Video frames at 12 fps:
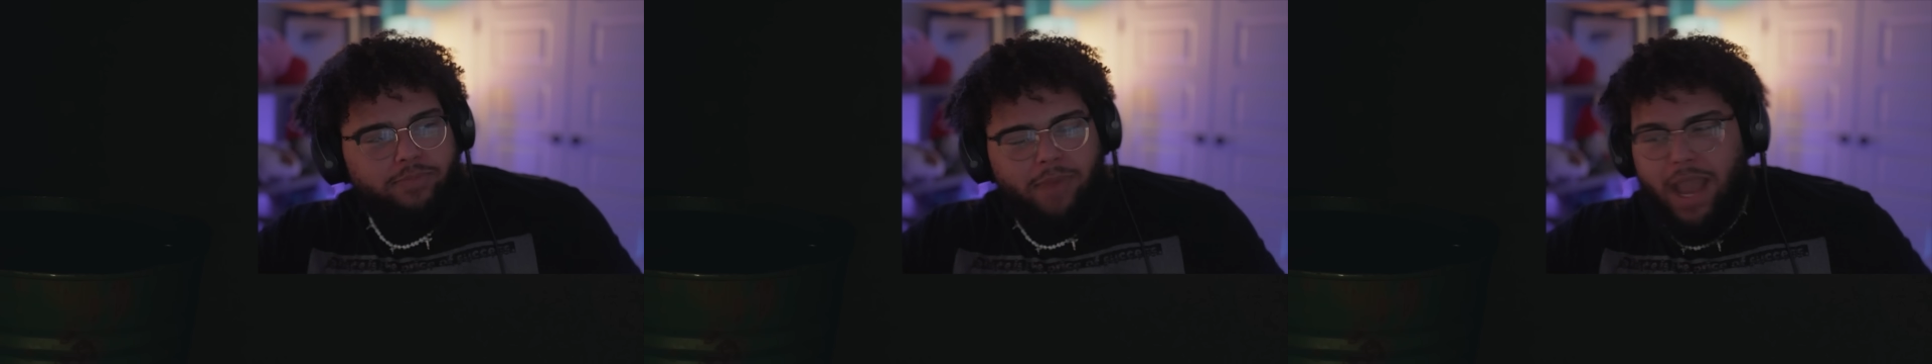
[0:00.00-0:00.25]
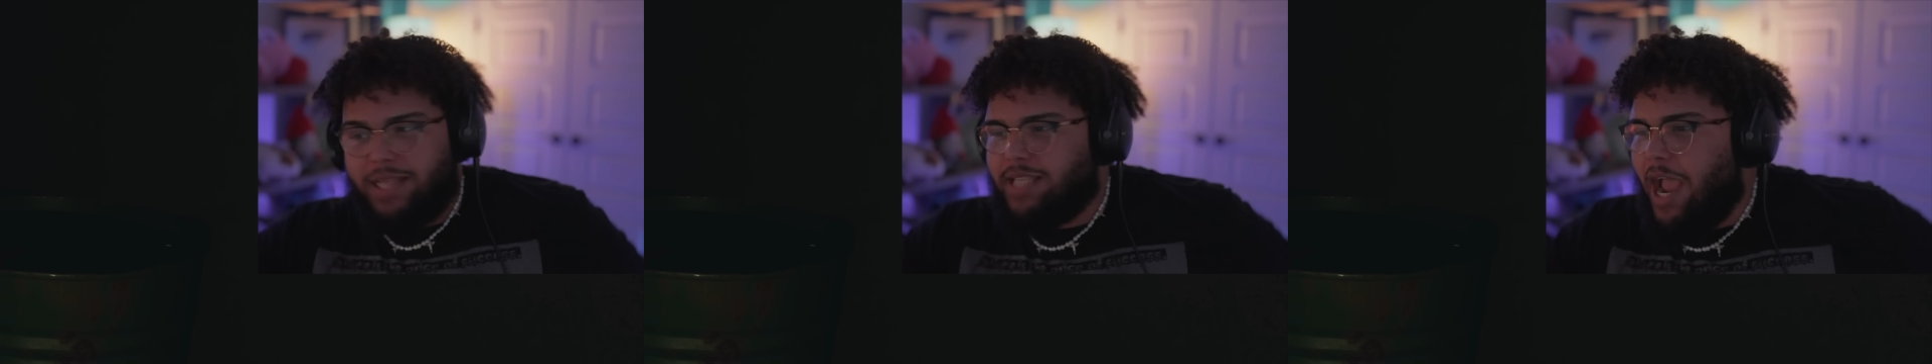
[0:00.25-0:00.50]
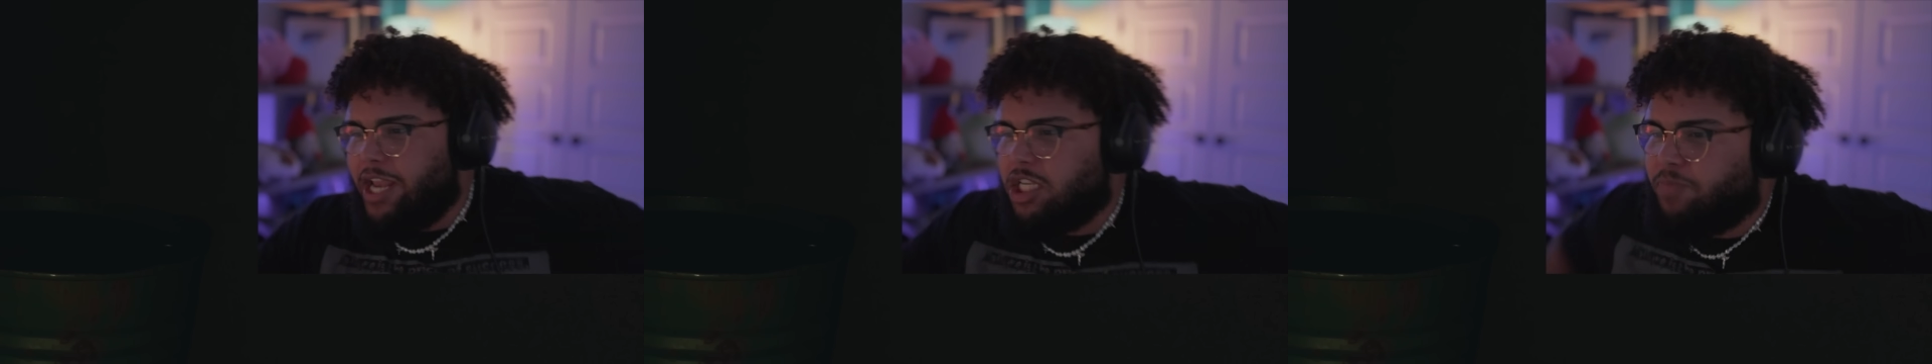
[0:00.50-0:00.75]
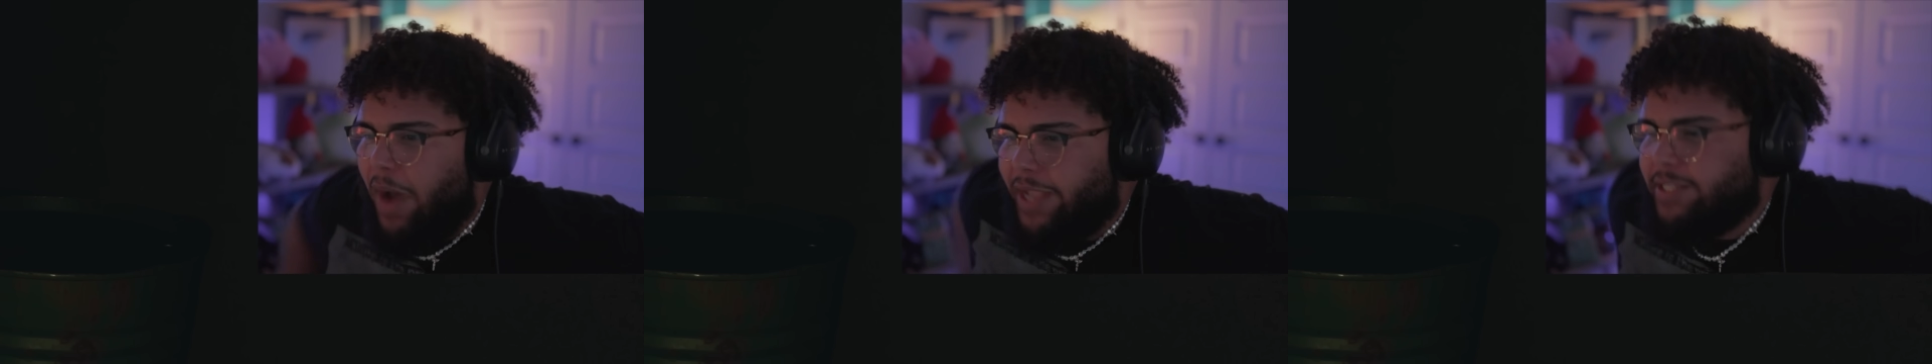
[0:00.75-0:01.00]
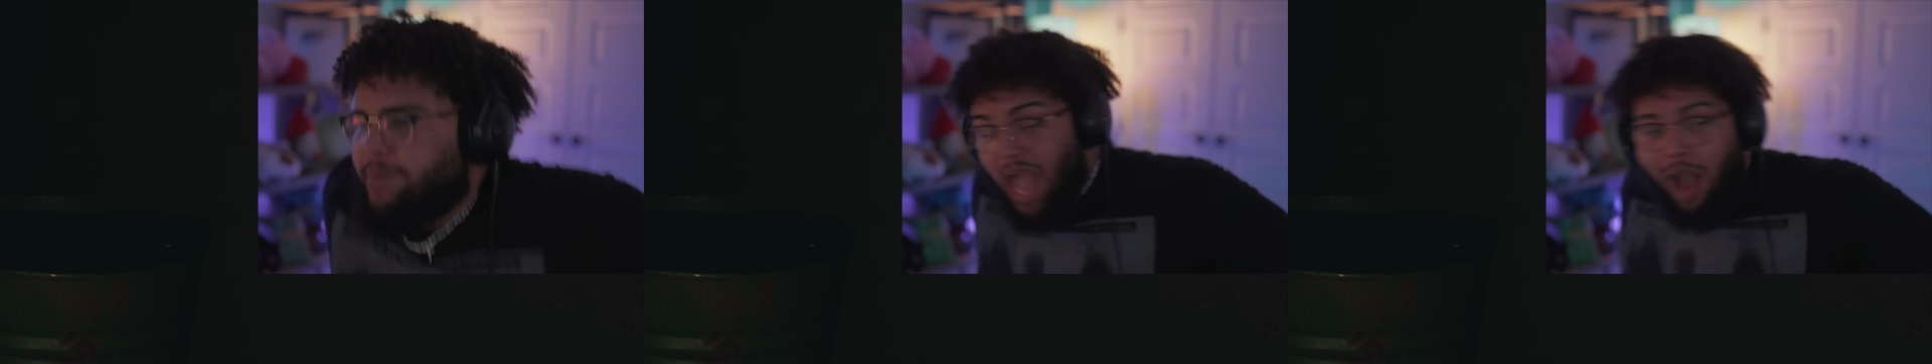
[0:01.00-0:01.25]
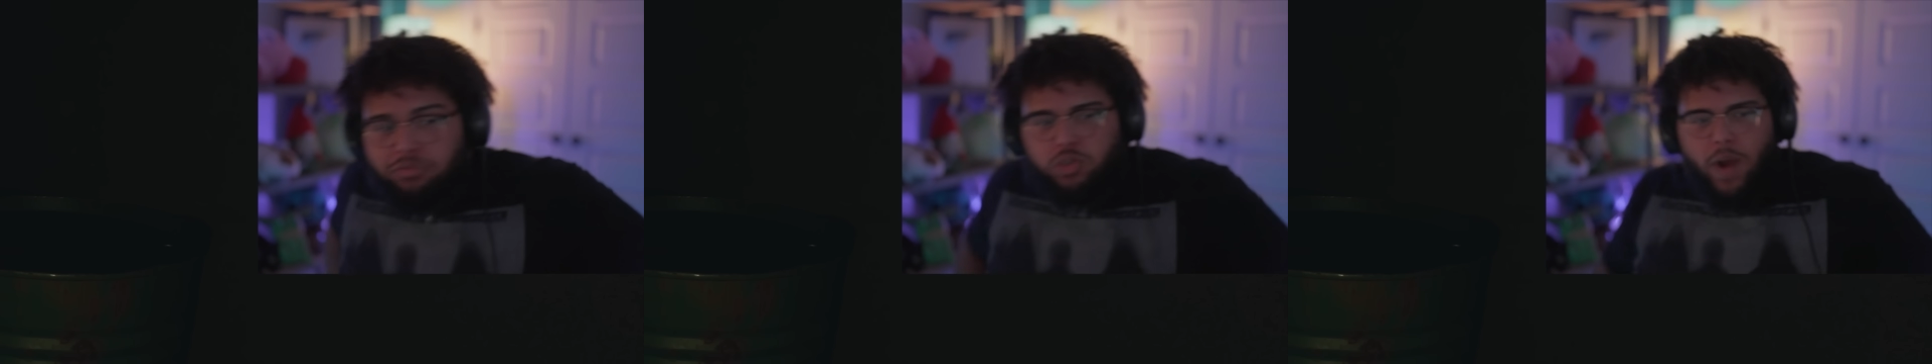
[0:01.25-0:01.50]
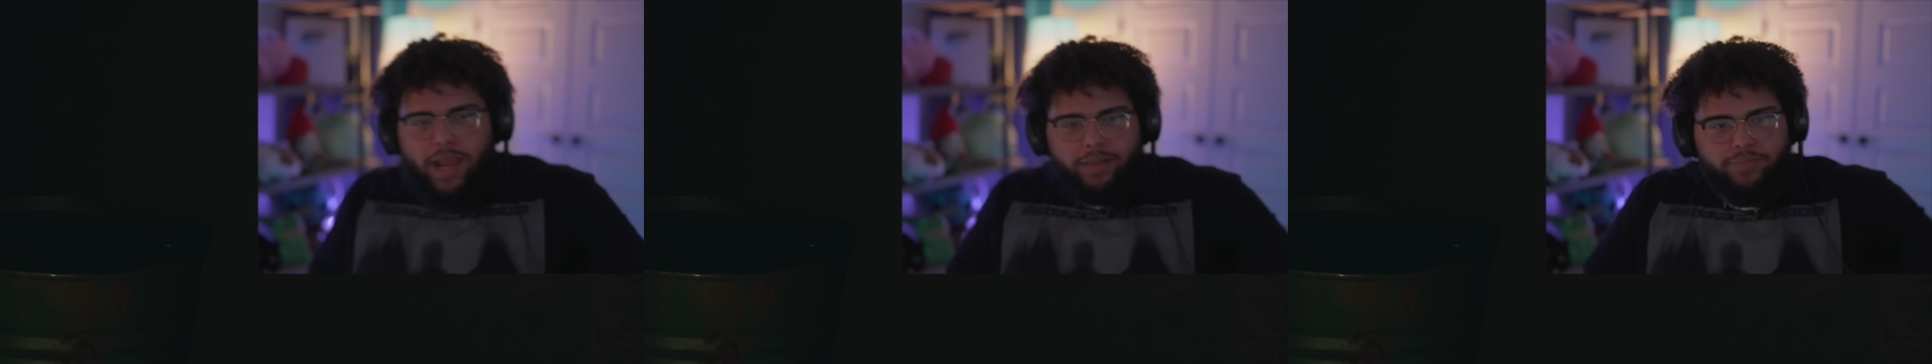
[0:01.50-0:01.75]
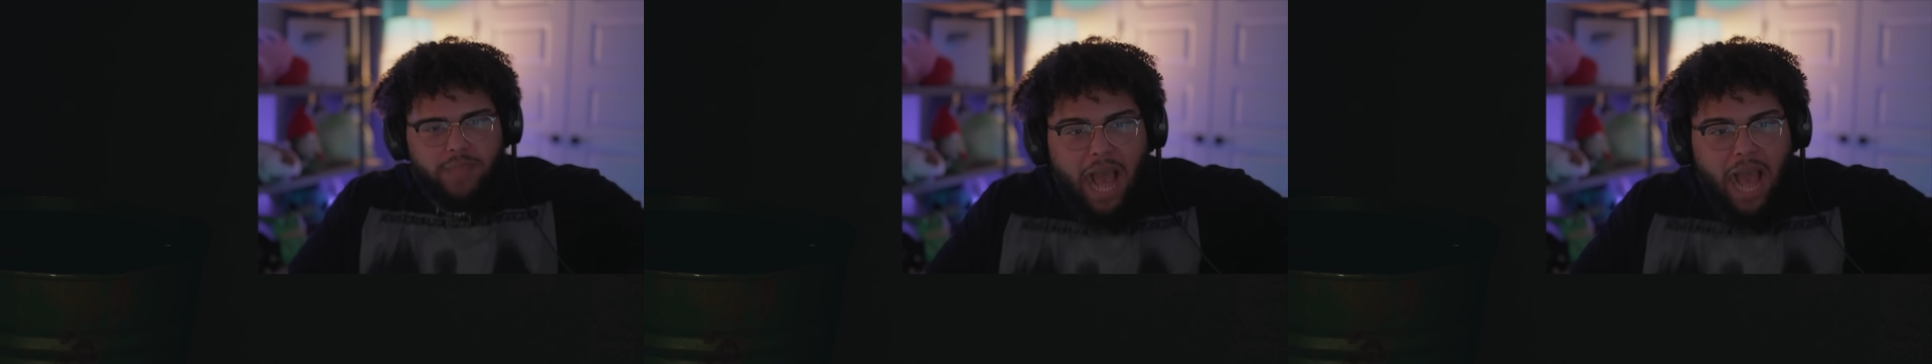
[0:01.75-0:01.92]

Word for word: My anxiety is spiked. I'm sweating.